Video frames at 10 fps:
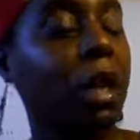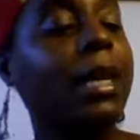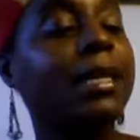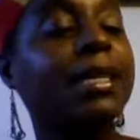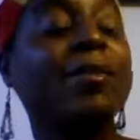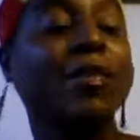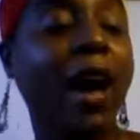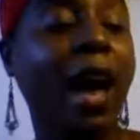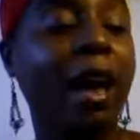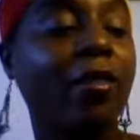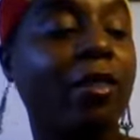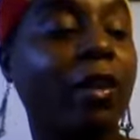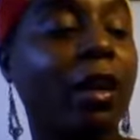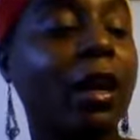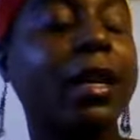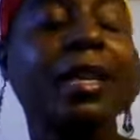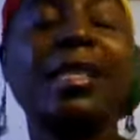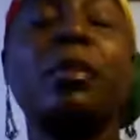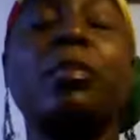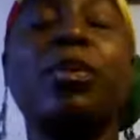Less than
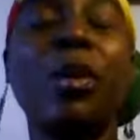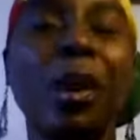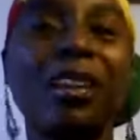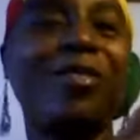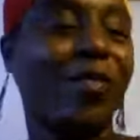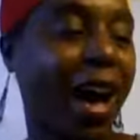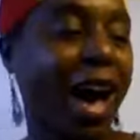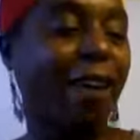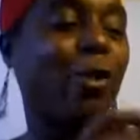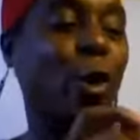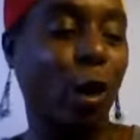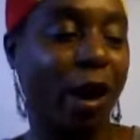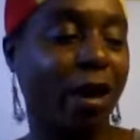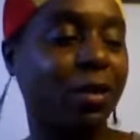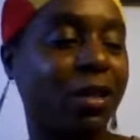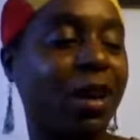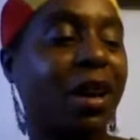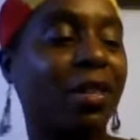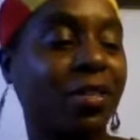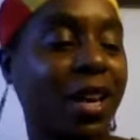0.5 grams
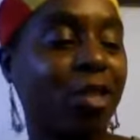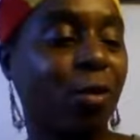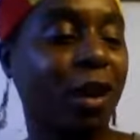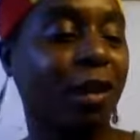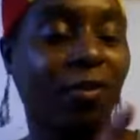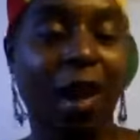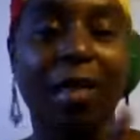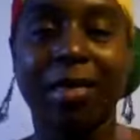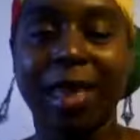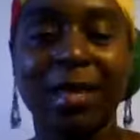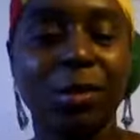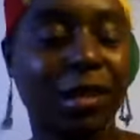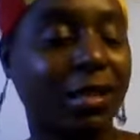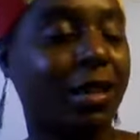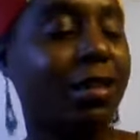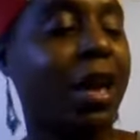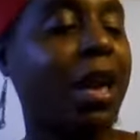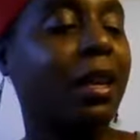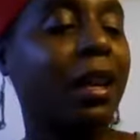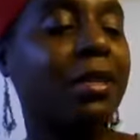of saturated fat. That's what it says.
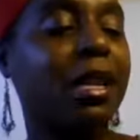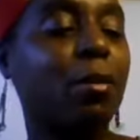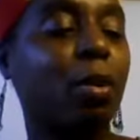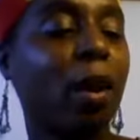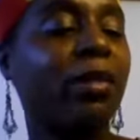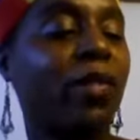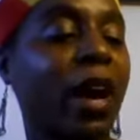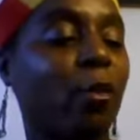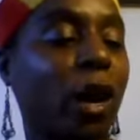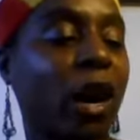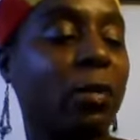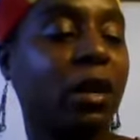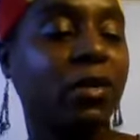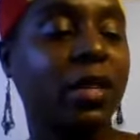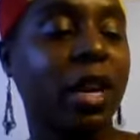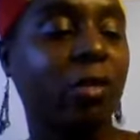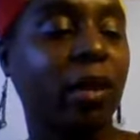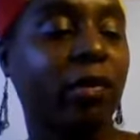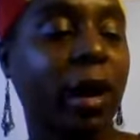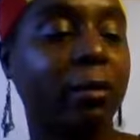Less than 0.5 grams of
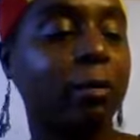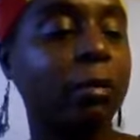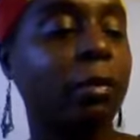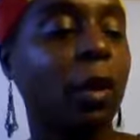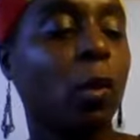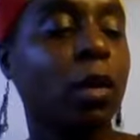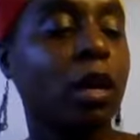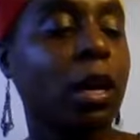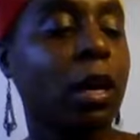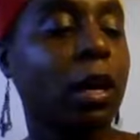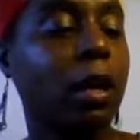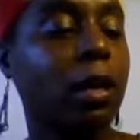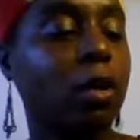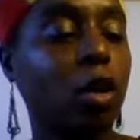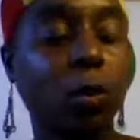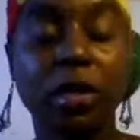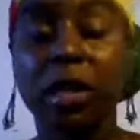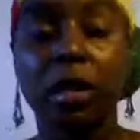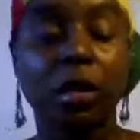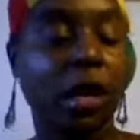saturated fat, which is
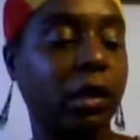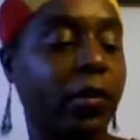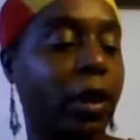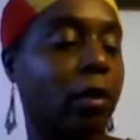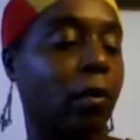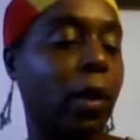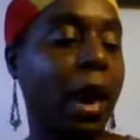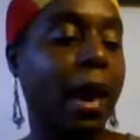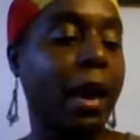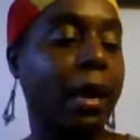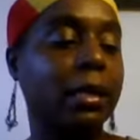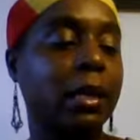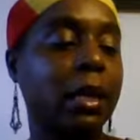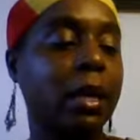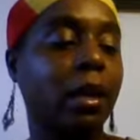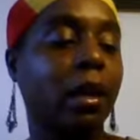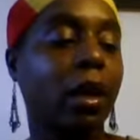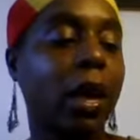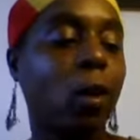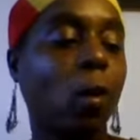2% of your daily value, and
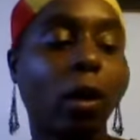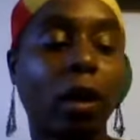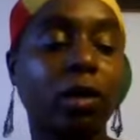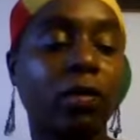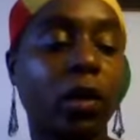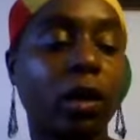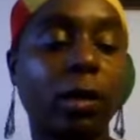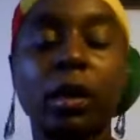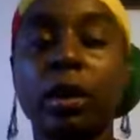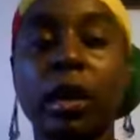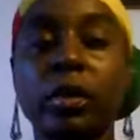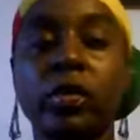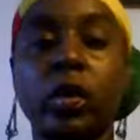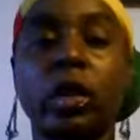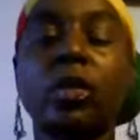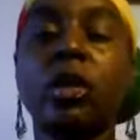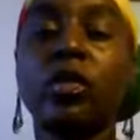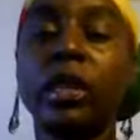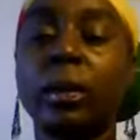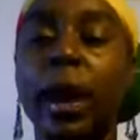140 milligrams of sodium. So
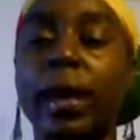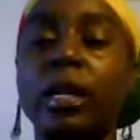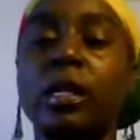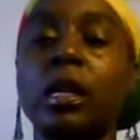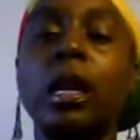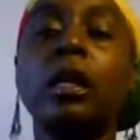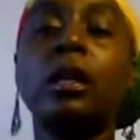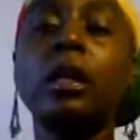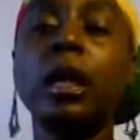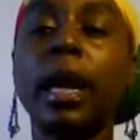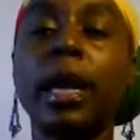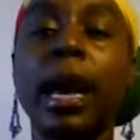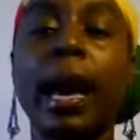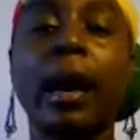if anybody is looking